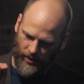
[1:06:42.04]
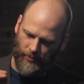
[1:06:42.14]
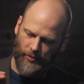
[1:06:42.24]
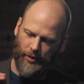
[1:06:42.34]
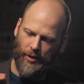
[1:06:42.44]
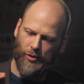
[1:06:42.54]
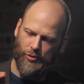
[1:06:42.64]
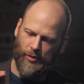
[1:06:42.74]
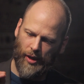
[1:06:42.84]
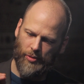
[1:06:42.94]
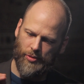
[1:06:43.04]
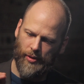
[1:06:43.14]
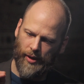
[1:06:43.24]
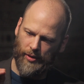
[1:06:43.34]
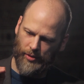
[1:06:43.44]
if the Cultural
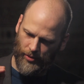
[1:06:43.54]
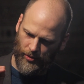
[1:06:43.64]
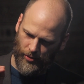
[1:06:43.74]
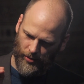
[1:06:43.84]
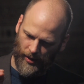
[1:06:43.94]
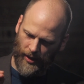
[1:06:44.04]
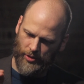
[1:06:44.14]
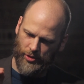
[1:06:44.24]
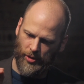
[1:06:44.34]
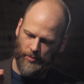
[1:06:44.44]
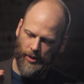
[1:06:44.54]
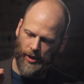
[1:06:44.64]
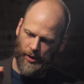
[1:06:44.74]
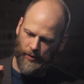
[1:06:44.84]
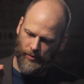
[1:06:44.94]
Council then could get some
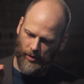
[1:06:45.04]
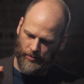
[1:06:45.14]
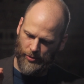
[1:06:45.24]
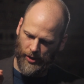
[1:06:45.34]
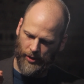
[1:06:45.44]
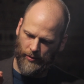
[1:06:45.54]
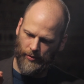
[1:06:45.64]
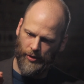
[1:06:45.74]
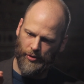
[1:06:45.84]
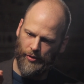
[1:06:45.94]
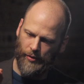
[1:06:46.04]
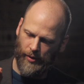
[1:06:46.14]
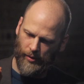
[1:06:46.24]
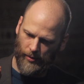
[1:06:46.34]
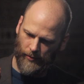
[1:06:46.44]
kind of objective
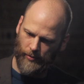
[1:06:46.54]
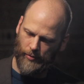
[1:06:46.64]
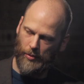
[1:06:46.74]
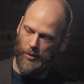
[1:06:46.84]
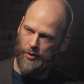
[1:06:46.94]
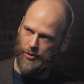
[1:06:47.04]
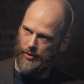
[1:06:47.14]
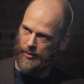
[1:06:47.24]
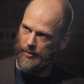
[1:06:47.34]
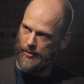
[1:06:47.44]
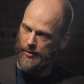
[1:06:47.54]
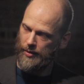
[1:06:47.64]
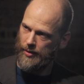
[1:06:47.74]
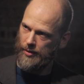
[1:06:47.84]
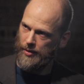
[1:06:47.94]
criteria of quality
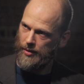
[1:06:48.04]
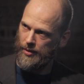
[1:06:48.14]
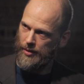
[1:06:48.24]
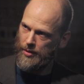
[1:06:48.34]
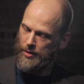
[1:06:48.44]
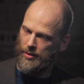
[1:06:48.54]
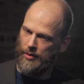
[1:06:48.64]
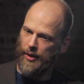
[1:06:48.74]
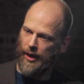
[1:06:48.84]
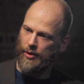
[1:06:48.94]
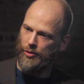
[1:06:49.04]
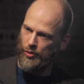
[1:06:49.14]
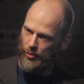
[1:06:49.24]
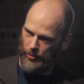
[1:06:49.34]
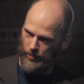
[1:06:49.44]
that
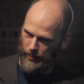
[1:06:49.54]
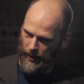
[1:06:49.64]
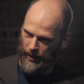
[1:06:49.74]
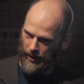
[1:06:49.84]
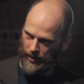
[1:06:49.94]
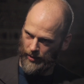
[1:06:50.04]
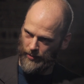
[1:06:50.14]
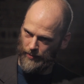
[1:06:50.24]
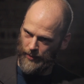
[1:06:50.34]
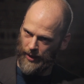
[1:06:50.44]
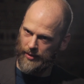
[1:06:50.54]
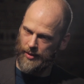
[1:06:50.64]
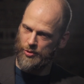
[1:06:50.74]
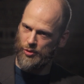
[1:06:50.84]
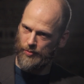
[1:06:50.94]
could make
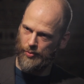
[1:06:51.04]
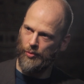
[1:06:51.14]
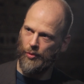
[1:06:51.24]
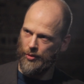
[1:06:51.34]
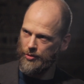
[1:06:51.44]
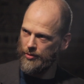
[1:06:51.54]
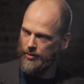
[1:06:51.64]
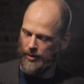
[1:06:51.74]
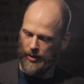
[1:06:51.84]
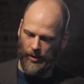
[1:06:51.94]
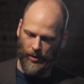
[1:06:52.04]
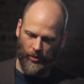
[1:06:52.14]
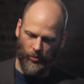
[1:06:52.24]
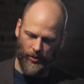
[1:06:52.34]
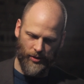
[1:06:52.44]
them support
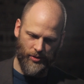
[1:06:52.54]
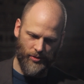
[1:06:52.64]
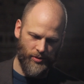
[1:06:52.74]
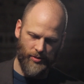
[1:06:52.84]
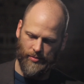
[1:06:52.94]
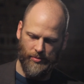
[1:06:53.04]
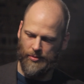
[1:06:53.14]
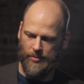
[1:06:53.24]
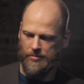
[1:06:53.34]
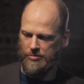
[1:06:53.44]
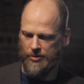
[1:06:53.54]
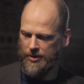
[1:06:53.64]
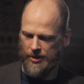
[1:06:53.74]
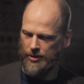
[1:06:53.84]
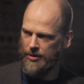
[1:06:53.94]
what is
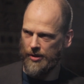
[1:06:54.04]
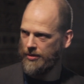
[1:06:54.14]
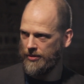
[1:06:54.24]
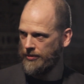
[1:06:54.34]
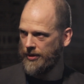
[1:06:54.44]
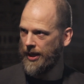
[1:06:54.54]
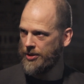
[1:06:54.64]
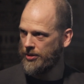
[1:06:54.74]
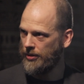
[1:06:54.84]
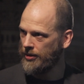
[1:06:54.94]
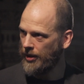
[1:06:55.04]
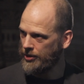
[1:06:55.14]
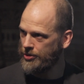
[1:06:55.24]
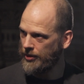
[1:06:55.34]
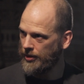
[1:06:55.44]
considered classical
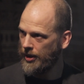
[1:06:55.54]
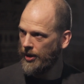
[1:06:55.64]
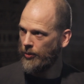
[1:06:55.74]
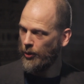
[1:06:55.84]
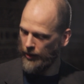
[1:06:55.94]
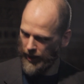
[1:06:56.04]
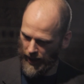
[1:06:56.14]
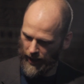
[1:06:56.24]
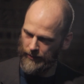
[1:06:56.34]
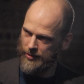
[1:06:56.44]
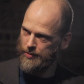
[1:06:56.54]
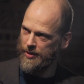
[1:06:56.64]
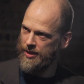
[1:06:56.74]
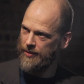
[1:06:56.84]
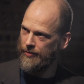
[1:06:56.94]
culture, where you have
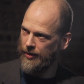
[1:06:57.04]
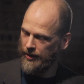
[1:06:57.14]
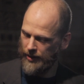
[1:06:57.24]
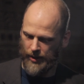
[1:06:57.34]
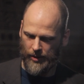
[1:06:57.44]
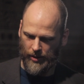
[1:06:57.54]
specific